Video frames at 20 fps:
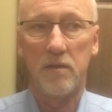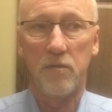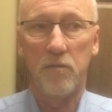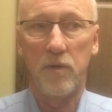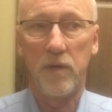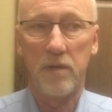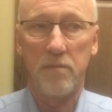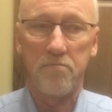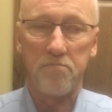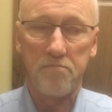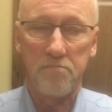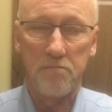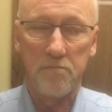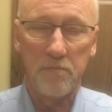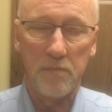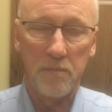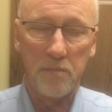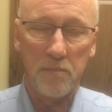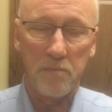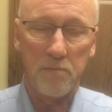we
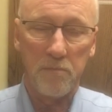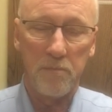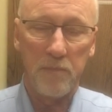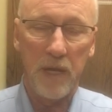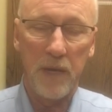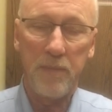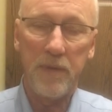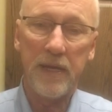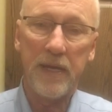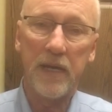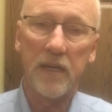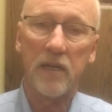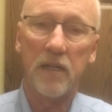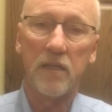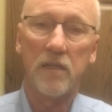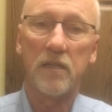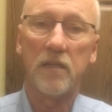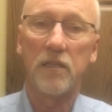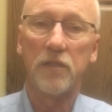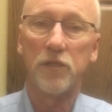maybe get a
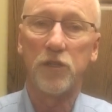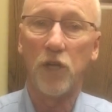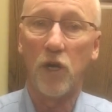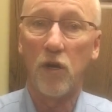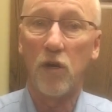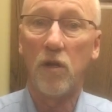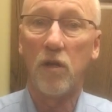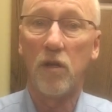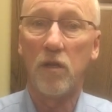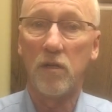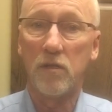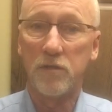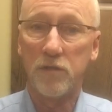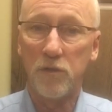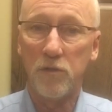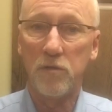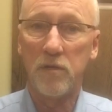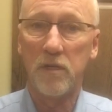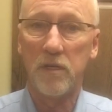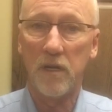little dull
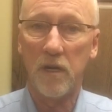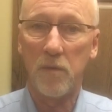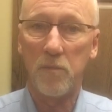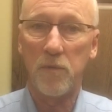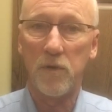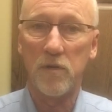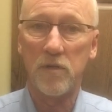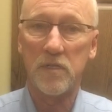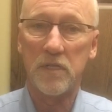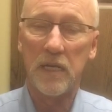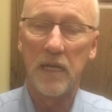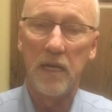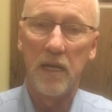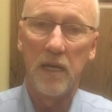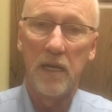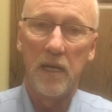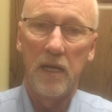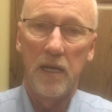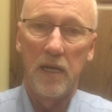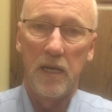to the numbers
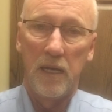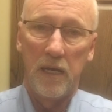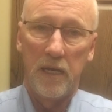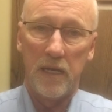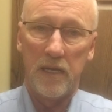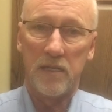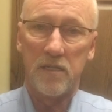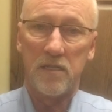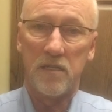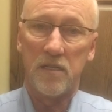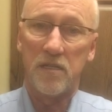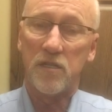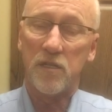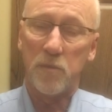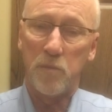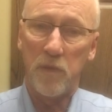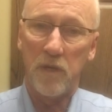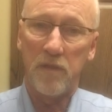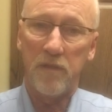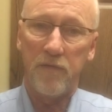is the
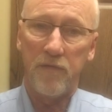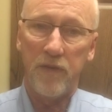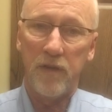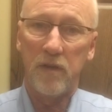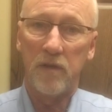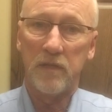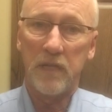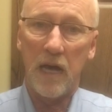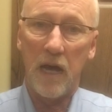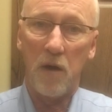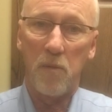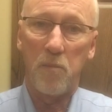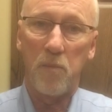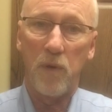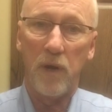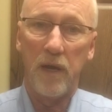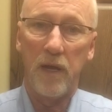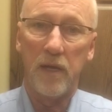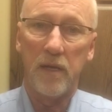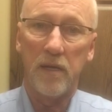Smithfield
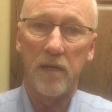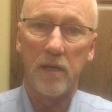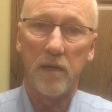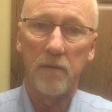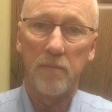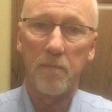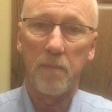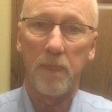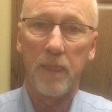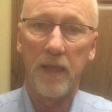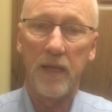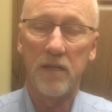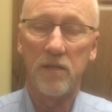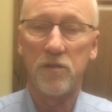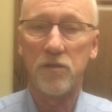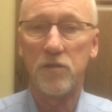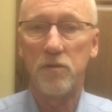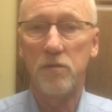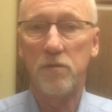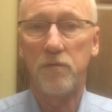outbreak in
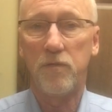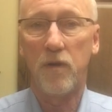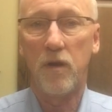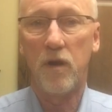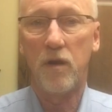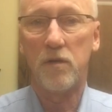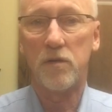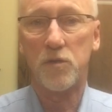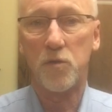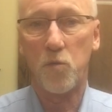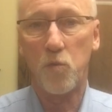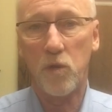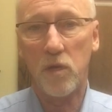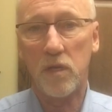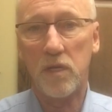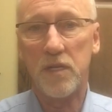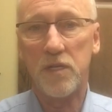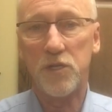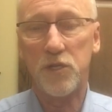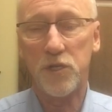Sioux Falls
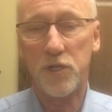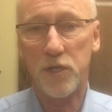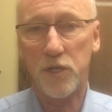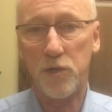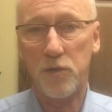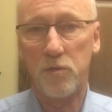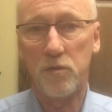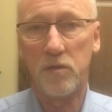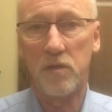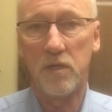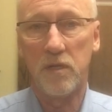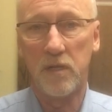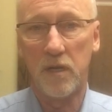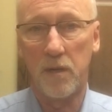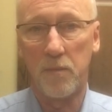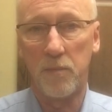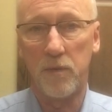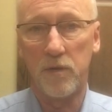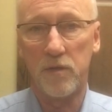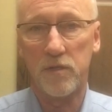really skewed the
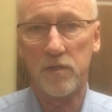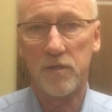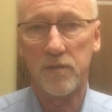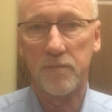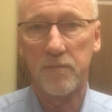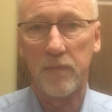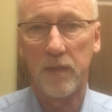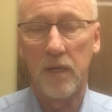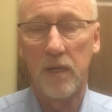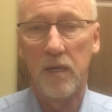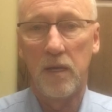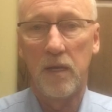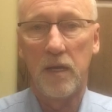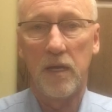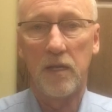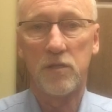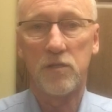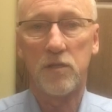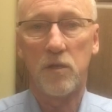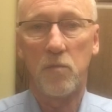numbers.
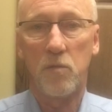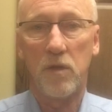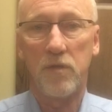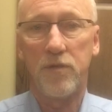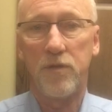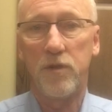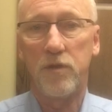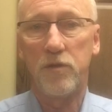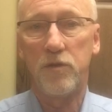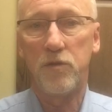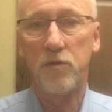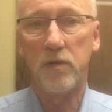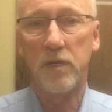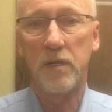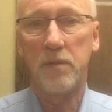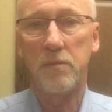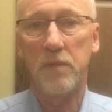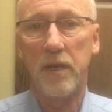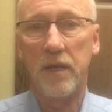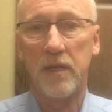And so what they're
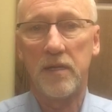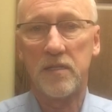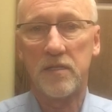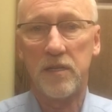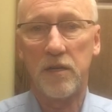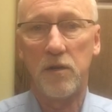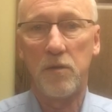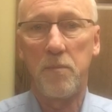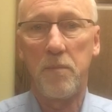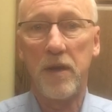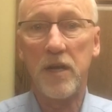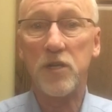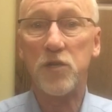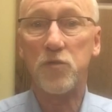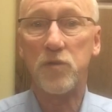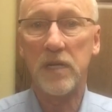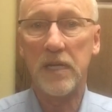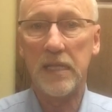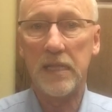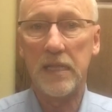doing as they're
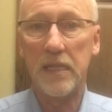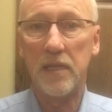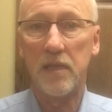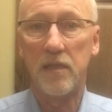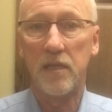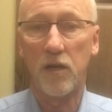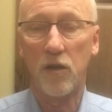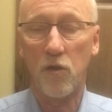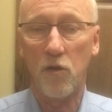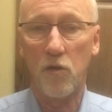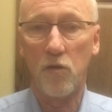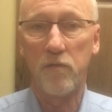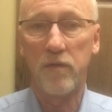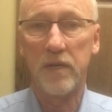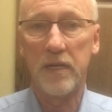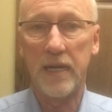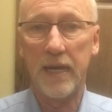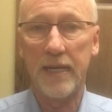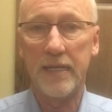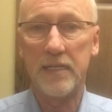measuring the
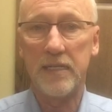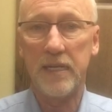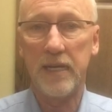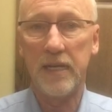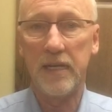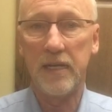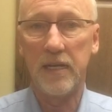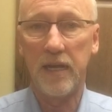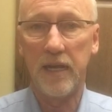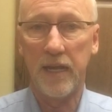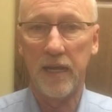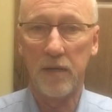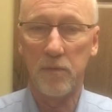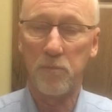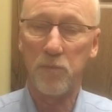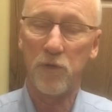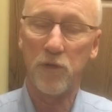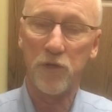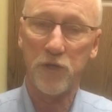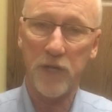COVID-19
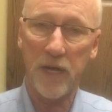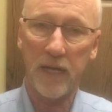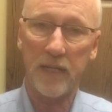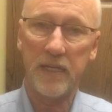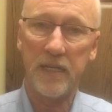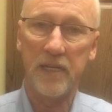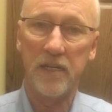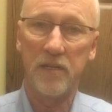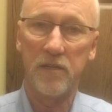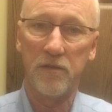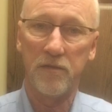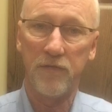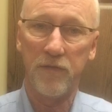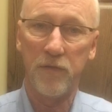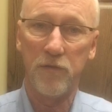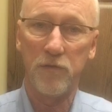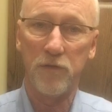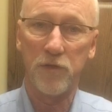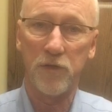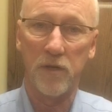and projecting in the
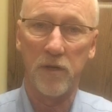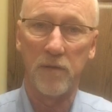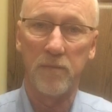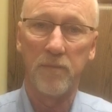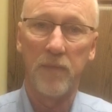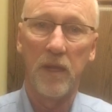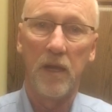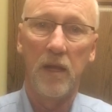future,